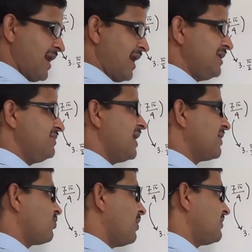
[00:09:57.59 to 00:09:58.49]
and in
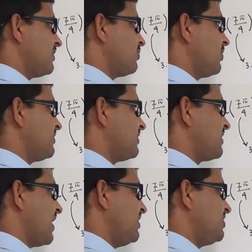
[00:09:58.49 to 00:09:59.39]
that quadrant whether
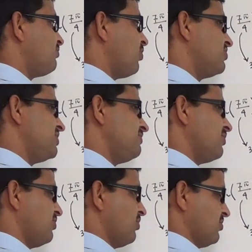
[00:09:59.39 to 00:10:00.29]
tan is positive
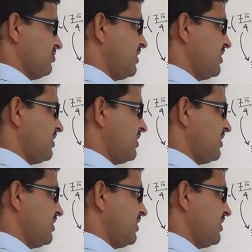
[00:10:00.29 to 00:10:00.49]
or not.